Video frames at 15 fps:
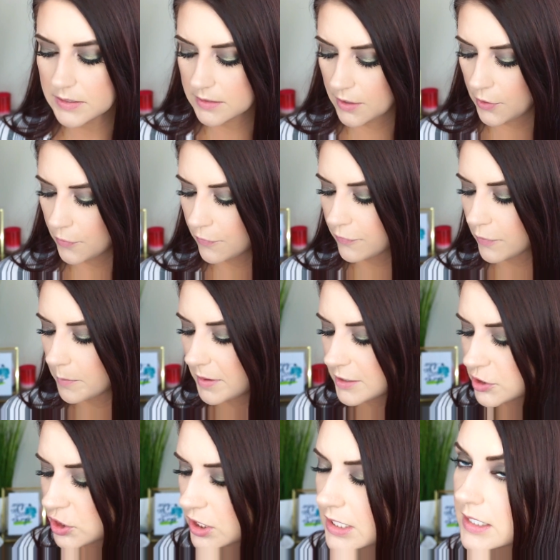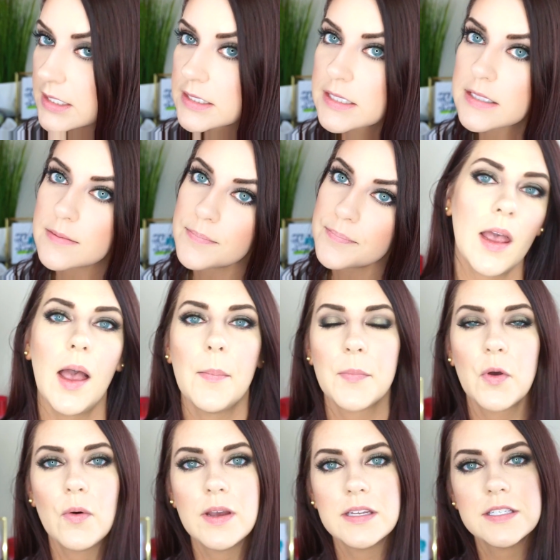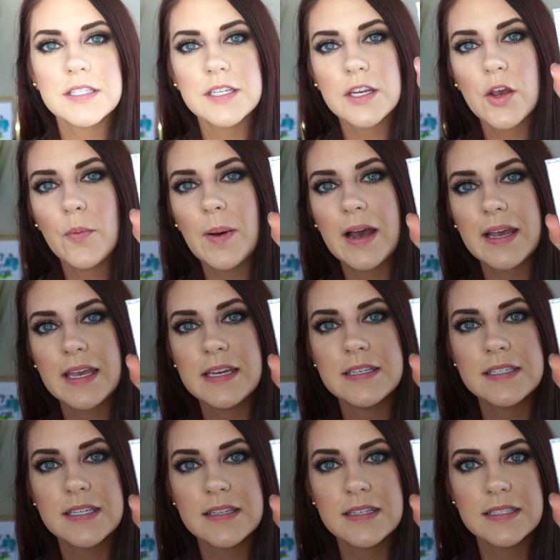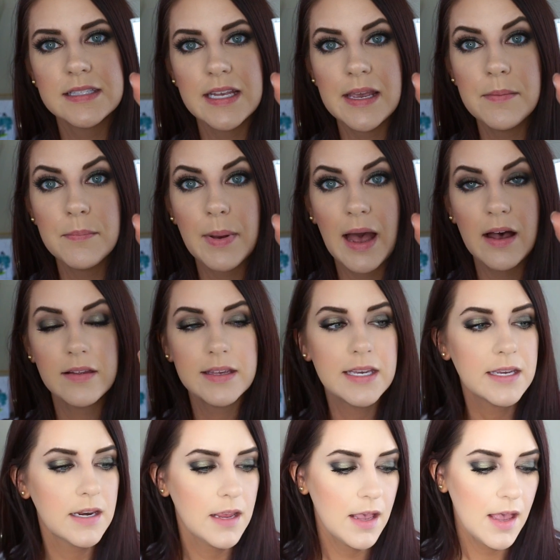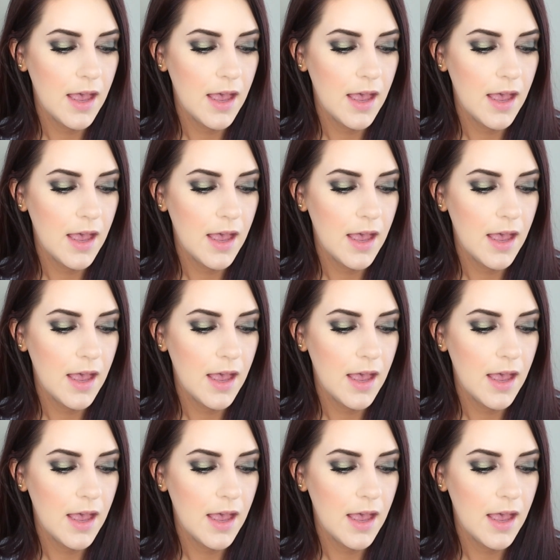So for my cheeks, I'm going to go back into the same palette.